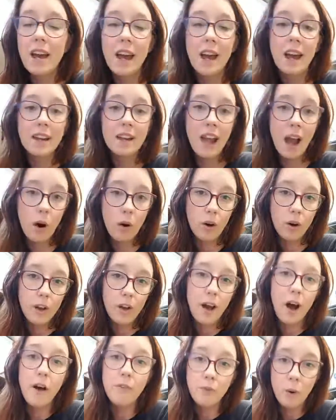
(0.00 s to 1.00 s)
Now,
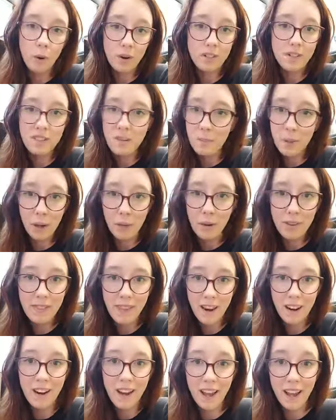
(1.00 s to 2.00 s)
of course, the big one
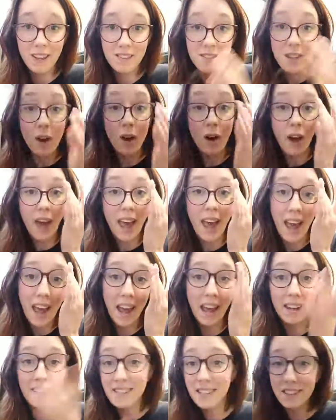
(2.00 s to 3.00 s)
there is,
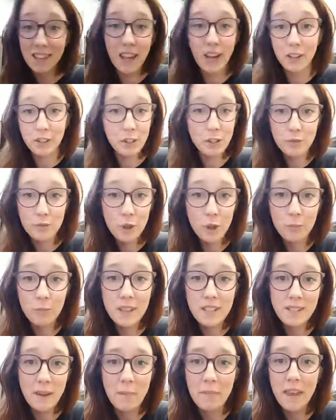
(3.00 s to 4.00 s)
hey, Danielle, you've told me
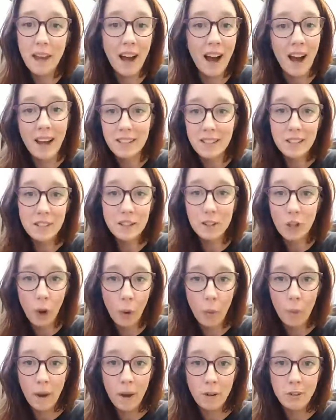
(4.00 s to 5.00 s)
something I didn't know
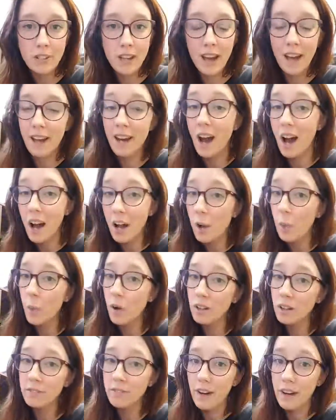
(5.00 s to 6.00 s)
about, and I
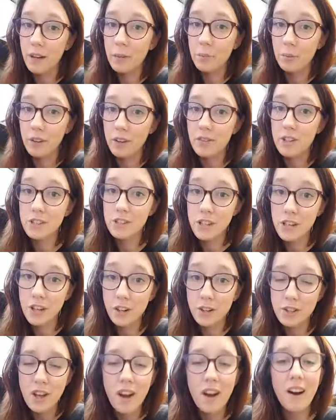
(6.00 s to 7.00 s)
qualified in previous
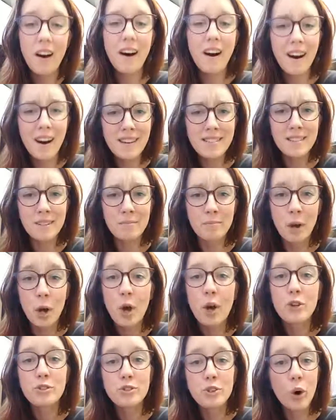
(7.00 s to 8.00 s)
years. Awesome.
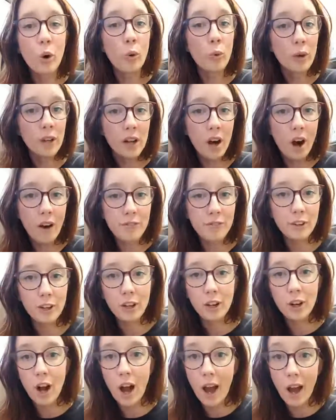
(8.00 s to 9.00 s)
So we
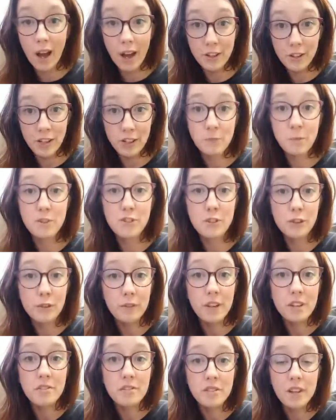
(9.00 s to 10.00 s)
offer adjustment
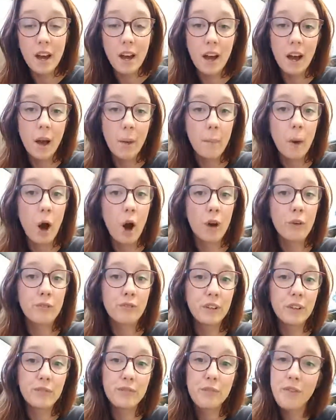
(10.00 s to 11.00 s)
service. Our
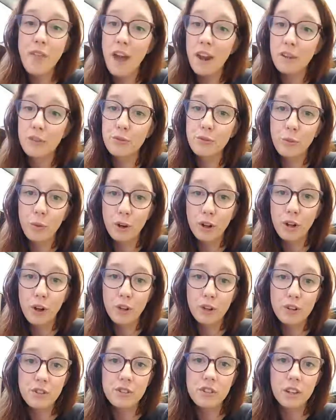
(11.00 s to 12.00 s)
fee for that is
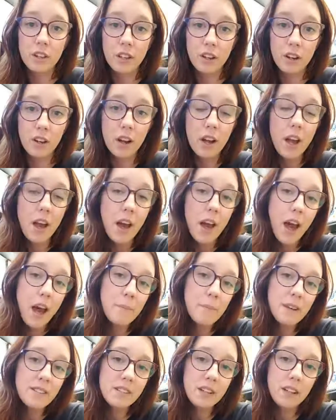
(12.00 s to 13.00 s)
$40 a year.
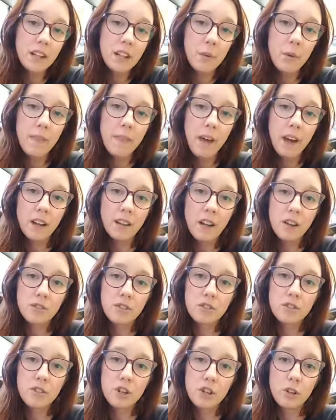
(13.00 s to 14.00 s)
And basically what that allows
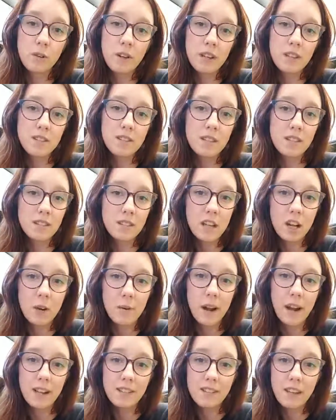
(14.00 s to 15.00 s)
us to do is
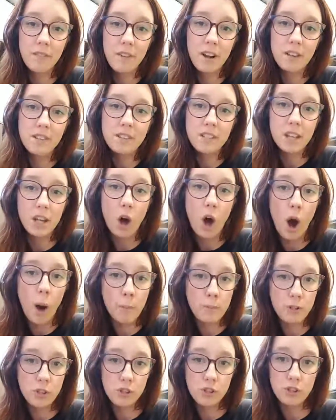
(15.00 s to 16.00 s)
CRA has given us the
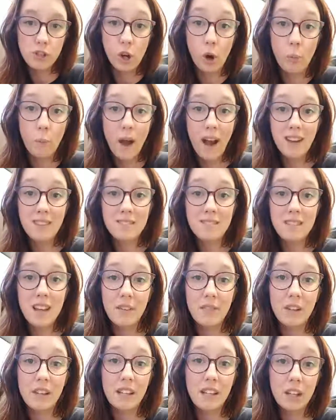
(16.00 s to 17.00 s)
option to go back
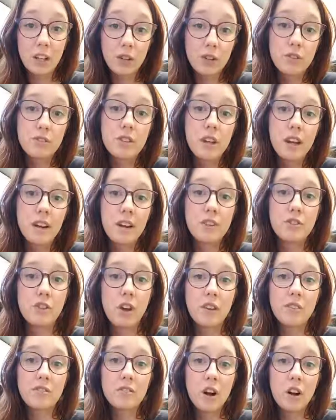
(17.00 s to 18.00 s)
7 years and
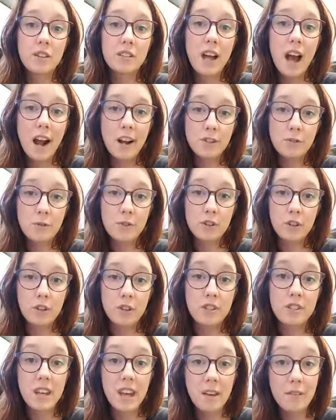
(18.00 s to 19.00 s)
adjust our tax
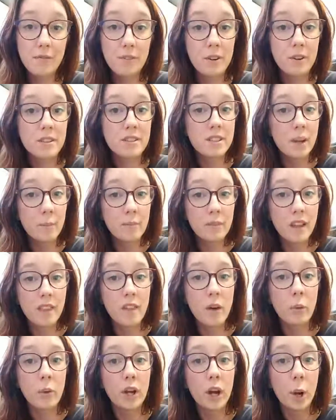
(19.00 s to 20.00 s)
returns if there's something
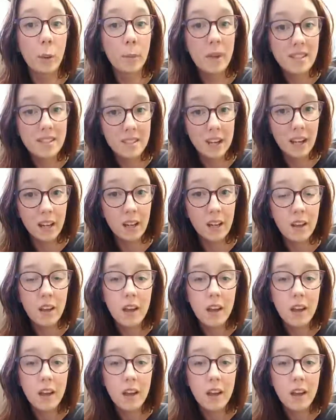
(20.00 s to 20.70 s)
that we are missing.